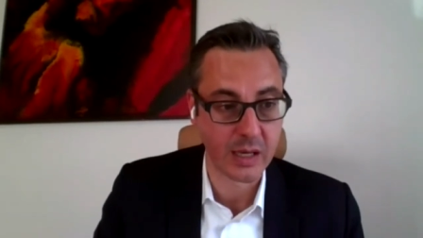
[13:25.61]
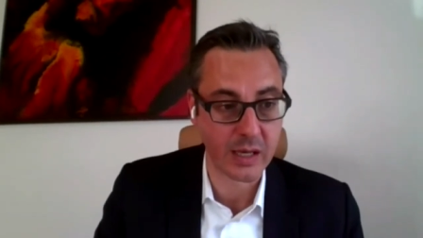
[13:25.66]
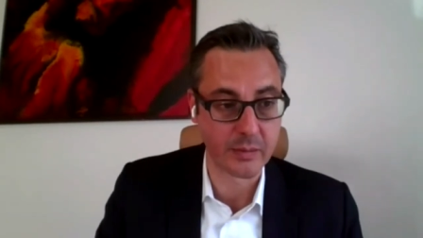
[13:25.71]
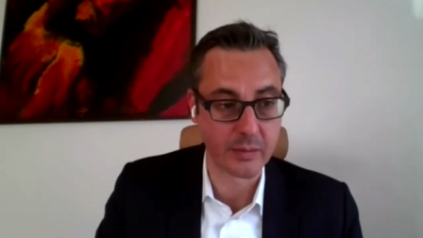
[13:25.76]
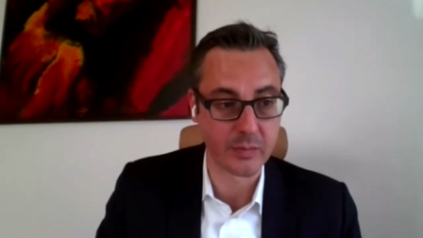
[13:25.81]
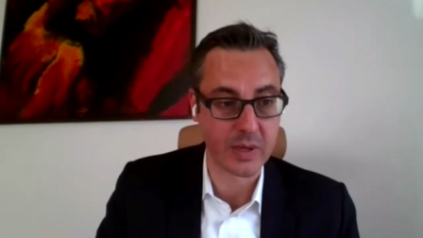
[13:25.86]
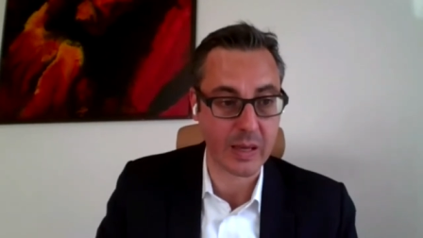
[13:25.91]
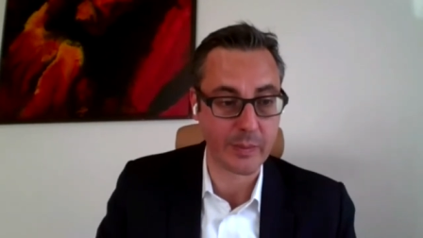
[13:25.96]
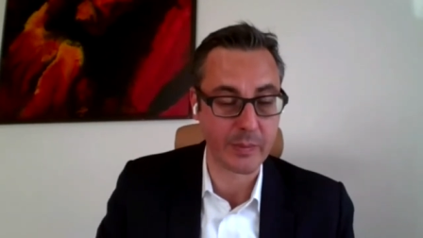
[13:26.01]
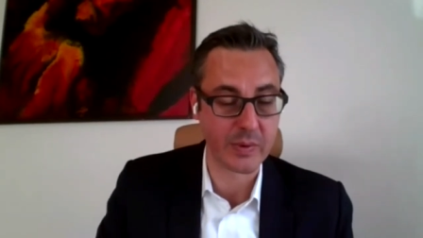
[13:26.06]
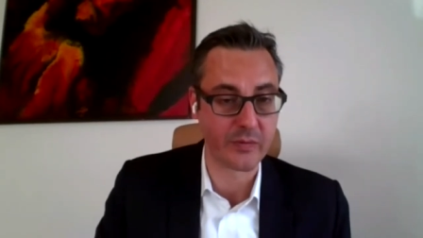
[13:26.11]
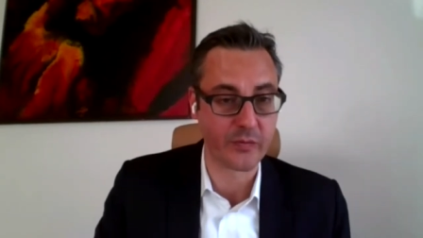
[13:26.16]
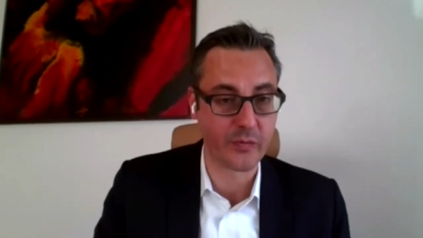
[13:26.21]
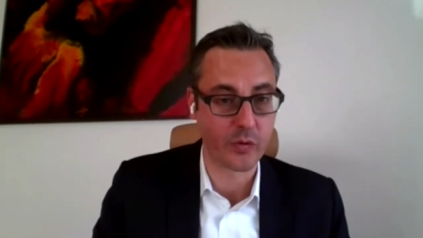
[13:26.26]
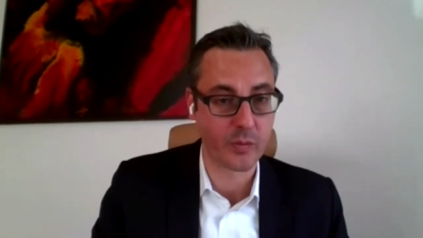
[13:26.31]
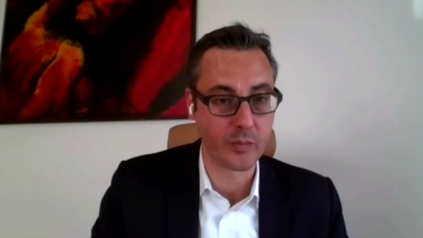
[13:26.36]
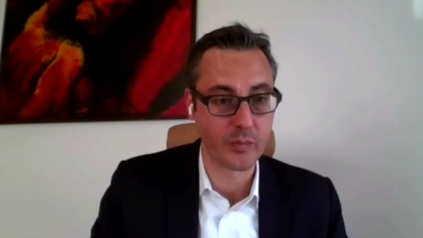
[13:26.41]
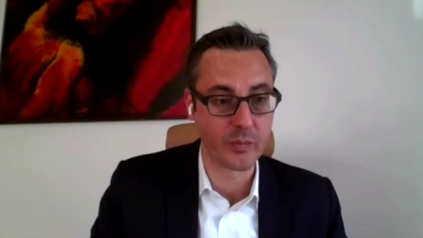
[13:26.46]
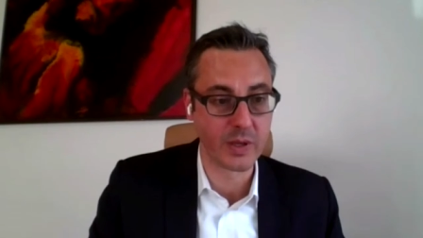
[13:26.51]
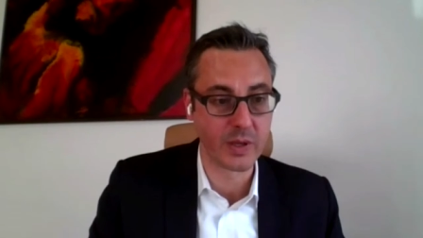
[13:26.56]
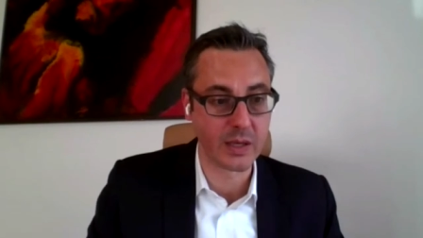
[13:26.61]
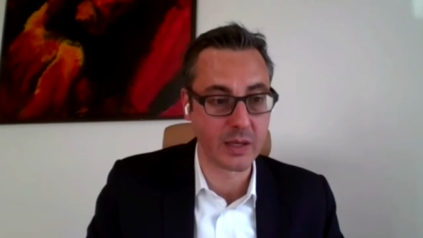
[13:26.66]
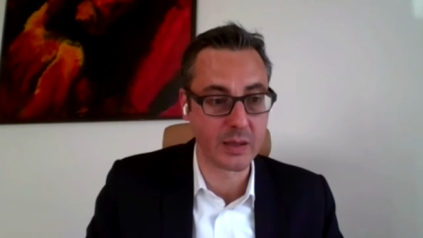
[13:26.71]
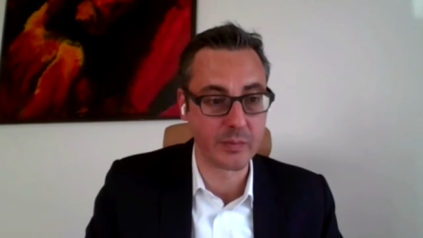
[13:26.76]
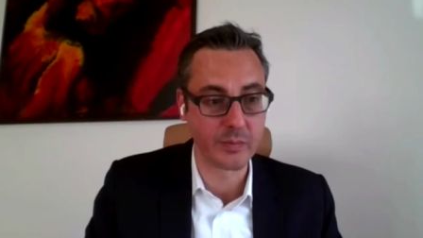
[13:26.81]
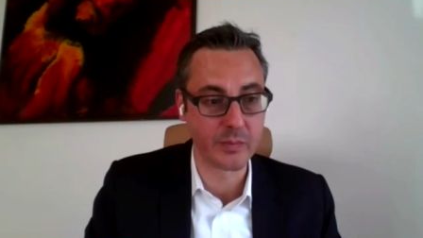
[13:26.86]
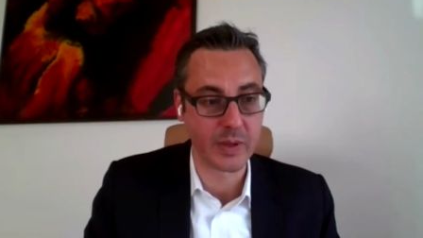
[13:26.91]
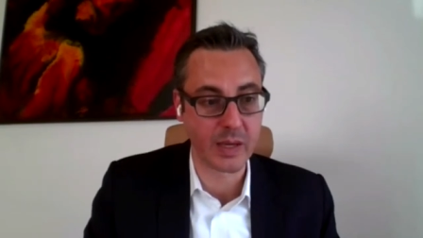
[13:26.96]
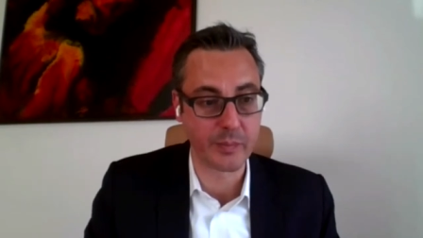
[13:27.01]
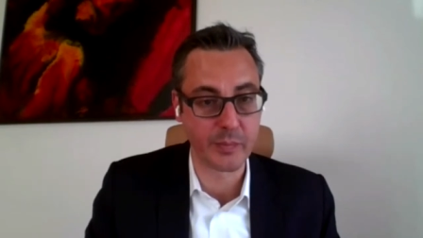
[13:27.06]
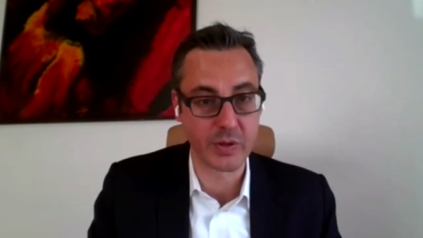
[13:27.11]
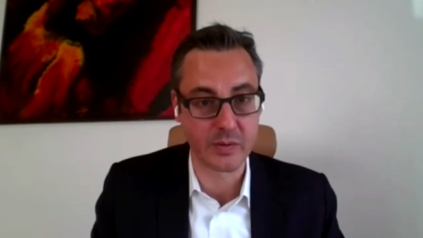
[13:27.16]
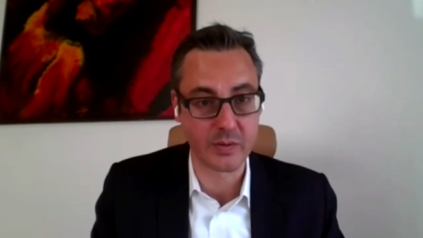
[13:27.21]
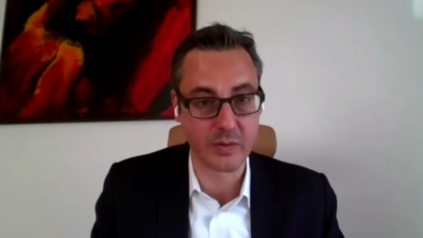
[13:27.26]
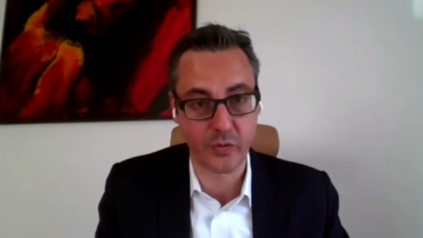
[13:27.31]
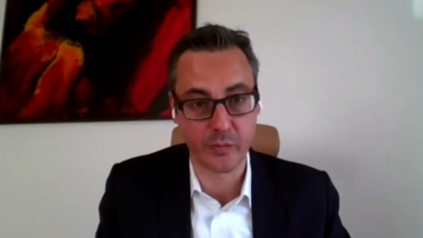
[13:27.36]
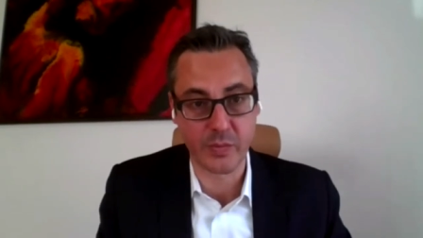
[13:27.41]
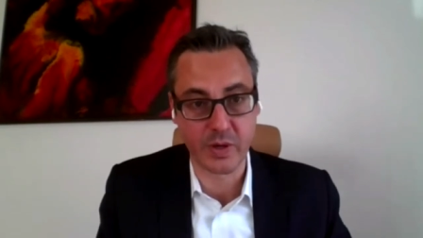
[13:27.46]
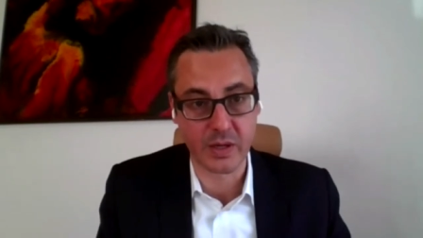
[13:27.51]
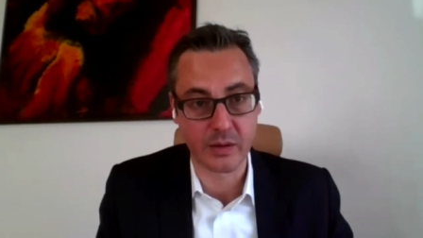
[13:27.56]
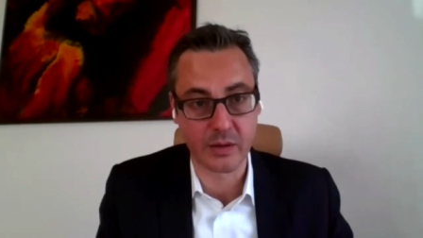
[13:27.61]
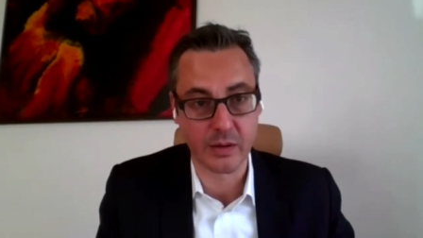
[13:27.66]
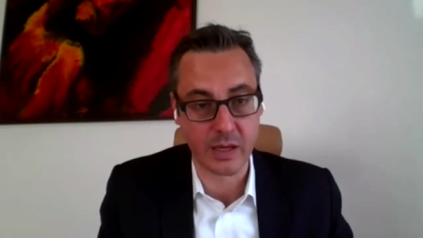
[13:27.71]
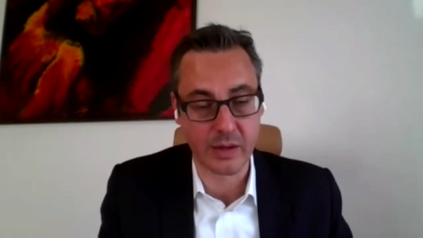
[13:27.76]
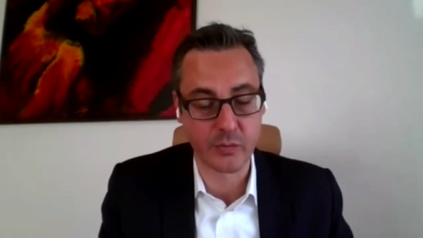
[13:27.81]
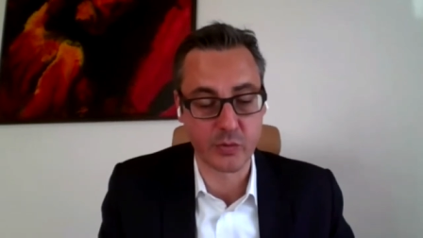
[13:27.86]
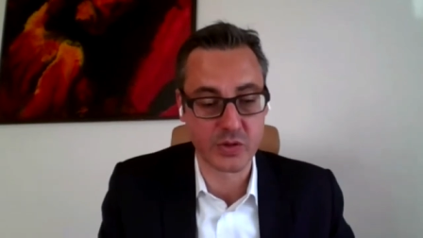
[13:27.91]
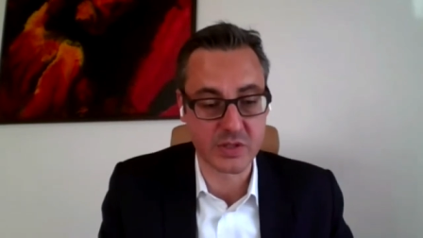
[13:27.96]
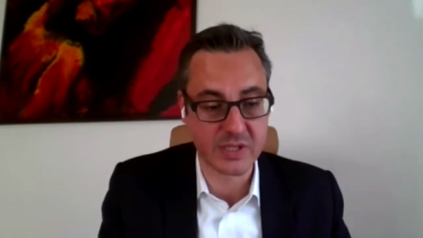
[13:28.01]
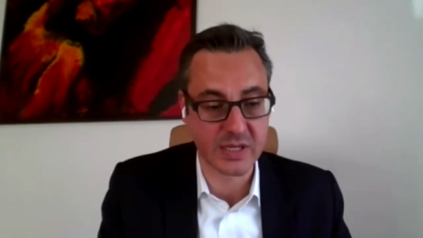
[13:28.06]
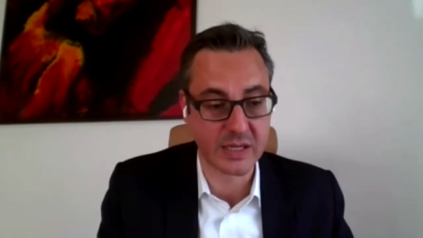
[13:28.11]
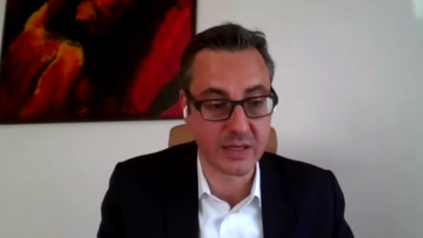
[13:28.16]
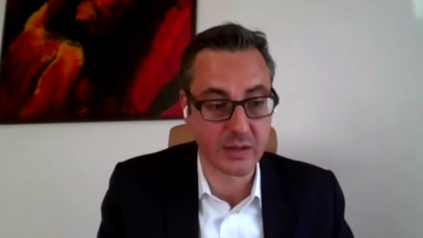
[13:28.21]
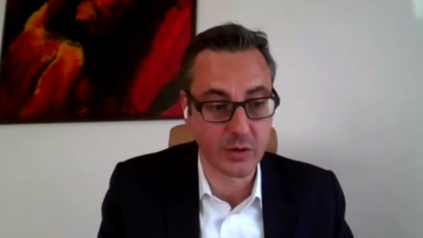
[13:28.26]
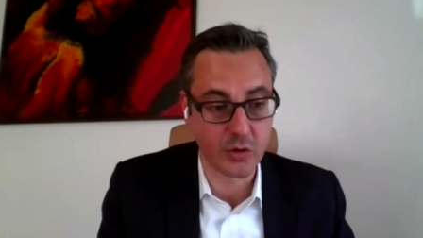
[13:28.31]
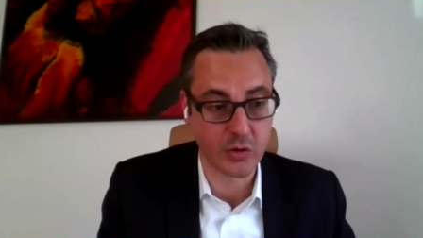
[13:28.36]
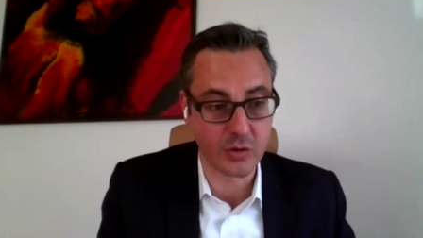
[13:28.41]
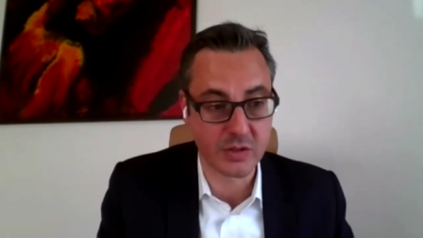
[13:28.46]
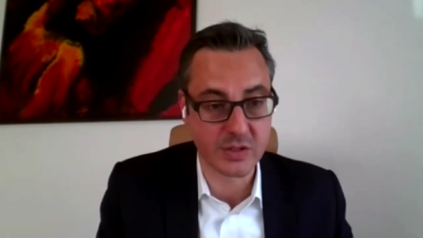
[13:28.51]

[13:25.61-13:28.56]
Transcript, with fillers: um, coming from um, a bit from a, I would say,